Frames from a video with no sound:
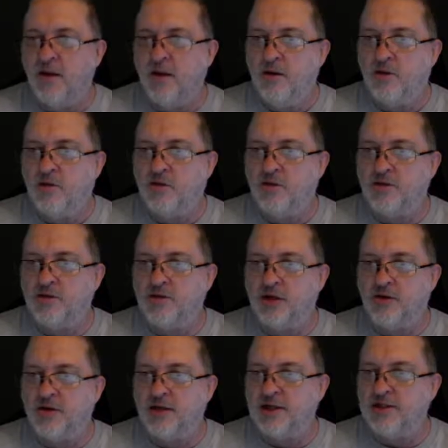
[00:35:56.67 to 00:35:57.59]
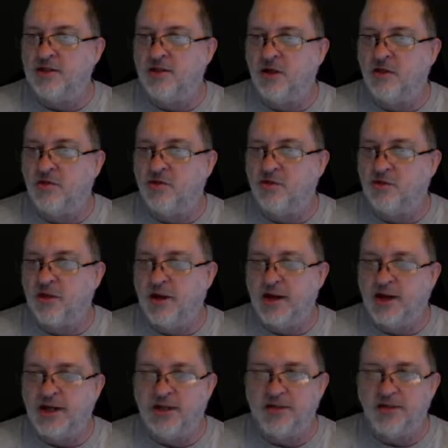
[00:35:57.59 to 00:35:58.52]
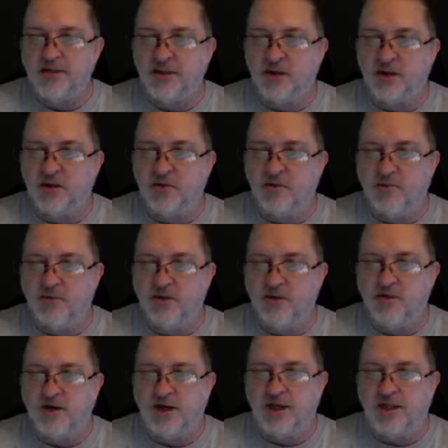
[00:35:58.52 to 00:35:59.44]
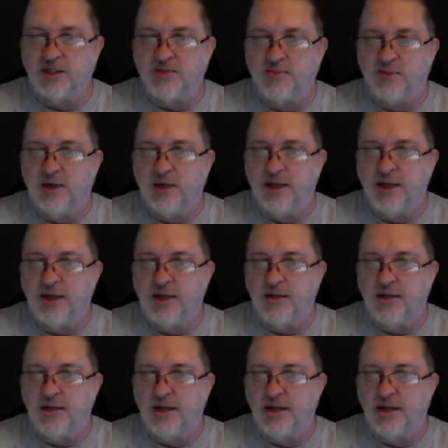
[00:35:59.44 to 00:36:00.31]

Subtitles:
Of course, there is no trains on the train spline